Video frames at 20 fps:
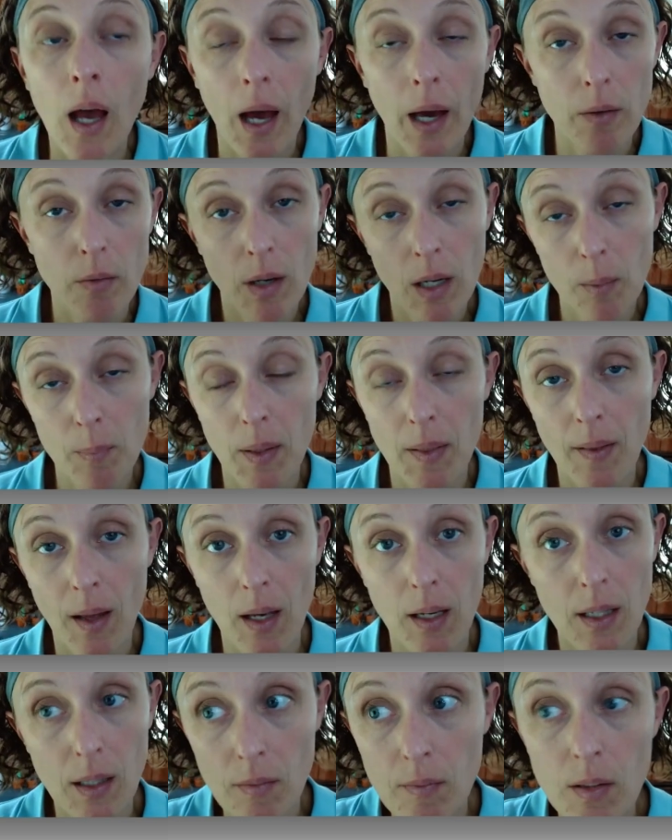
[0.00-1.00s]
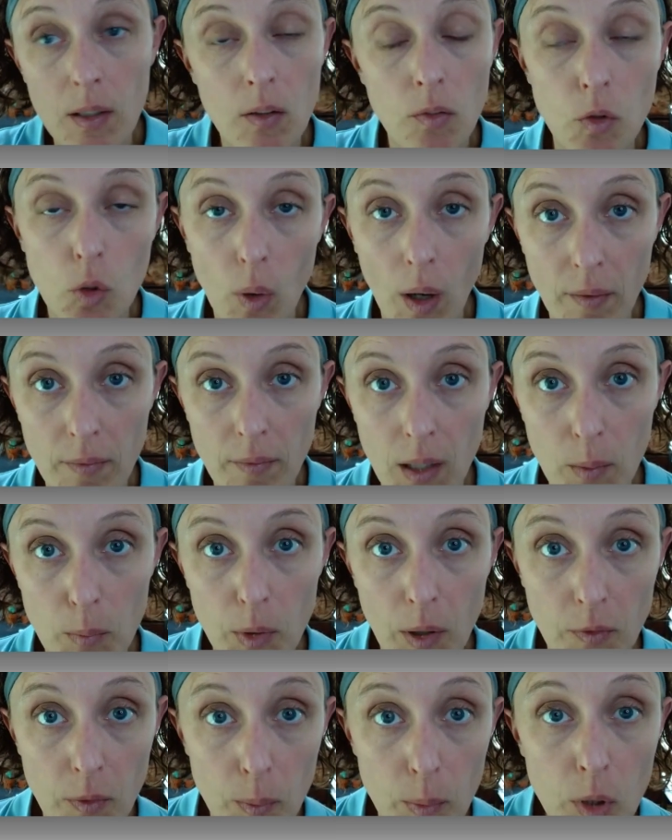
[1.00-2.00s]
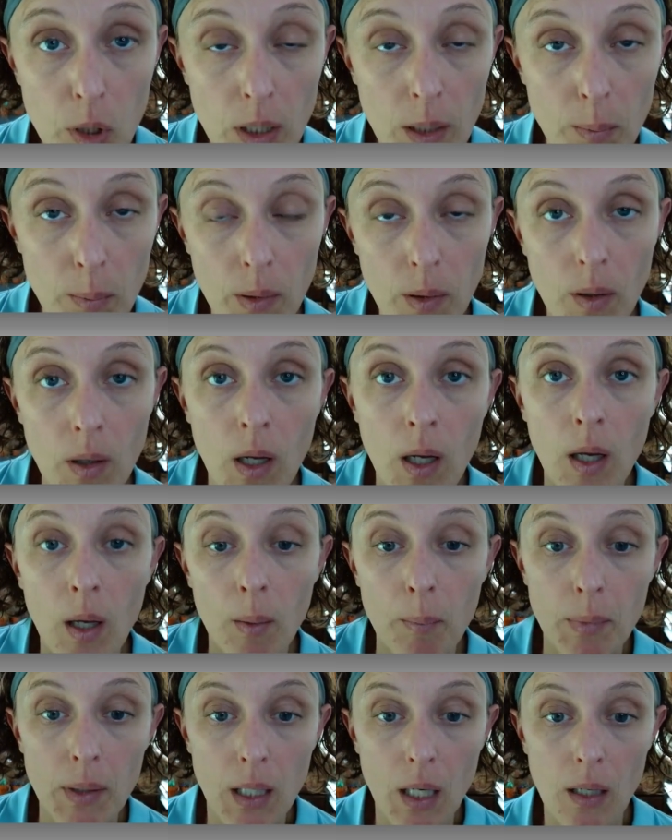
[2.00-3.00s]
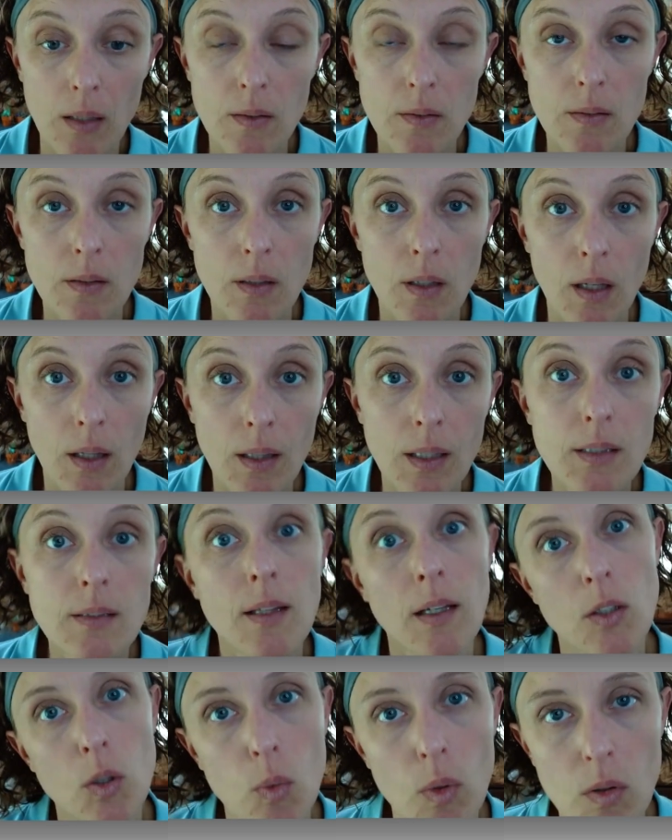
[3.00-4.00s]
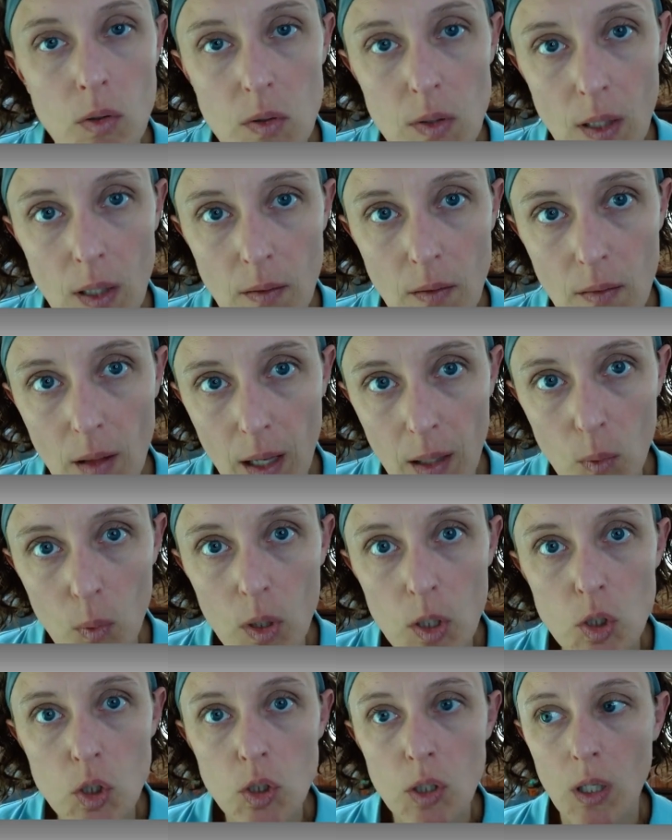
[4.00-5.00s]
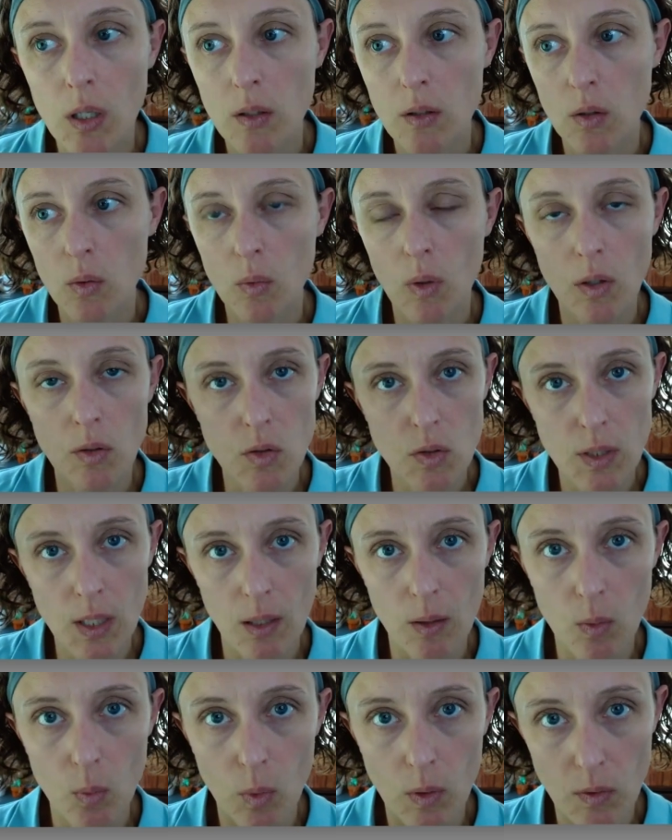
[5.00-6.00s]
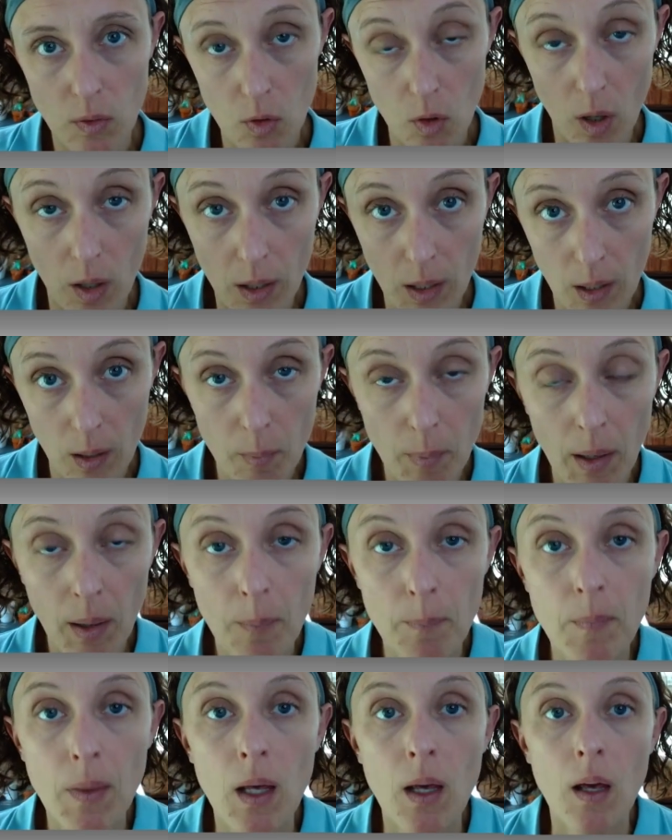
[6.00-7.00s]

I'd recommend that even if you have a nonprofit bookkeeper, because at least then you understand the language and you understand what they're talking about.